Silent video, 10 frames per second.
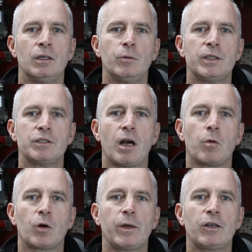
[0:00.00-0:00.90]
which are
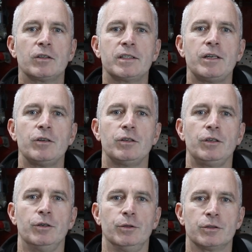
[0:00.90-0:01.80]
what we continue to
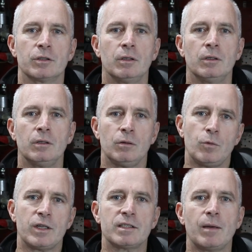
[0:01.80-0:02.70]
use
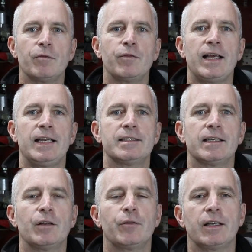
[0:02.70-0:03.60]
with some fairly
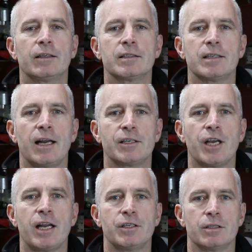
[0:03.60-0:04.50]
significant design
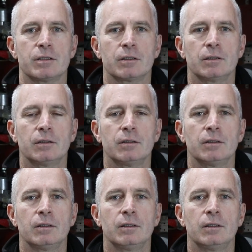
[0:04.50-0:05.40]
changes.
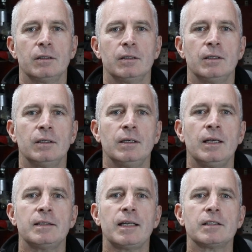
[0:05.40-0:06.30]

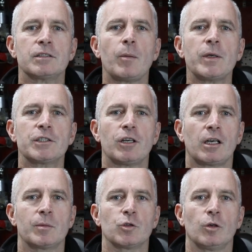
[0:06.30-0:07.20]
Telescopic
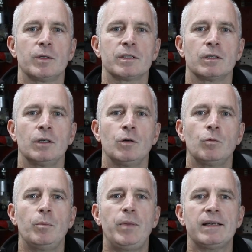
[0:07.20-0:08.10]
shock absorbers
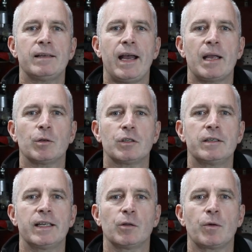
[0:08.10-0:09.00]
were better able to
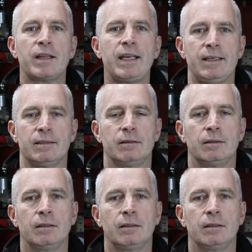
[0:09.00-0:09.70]
deal with heat.